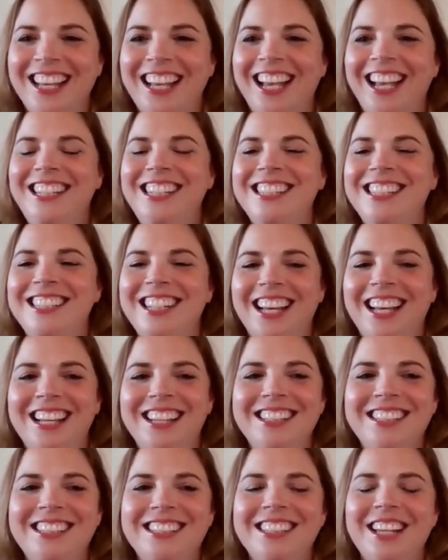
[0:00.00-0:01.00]
And he
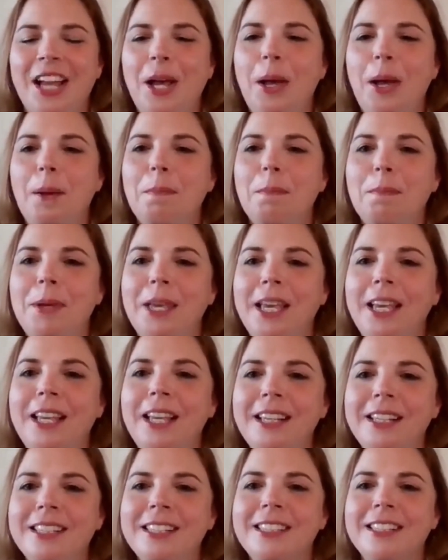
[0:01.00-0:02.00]
says,
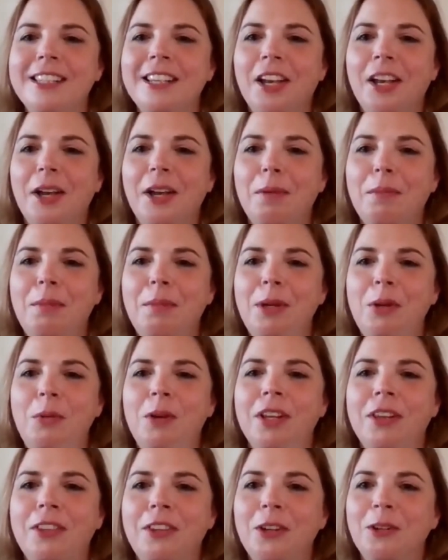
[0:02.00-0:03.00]
peace be
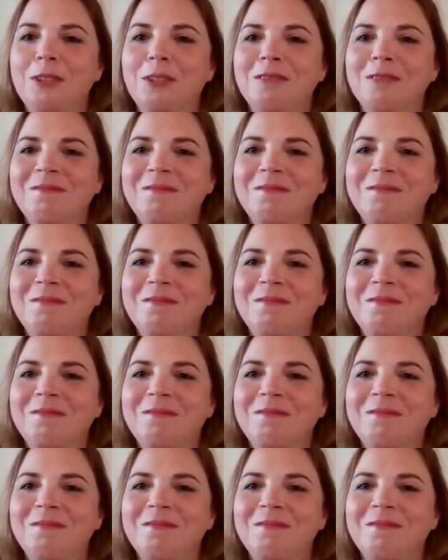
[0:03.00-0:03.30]
with you.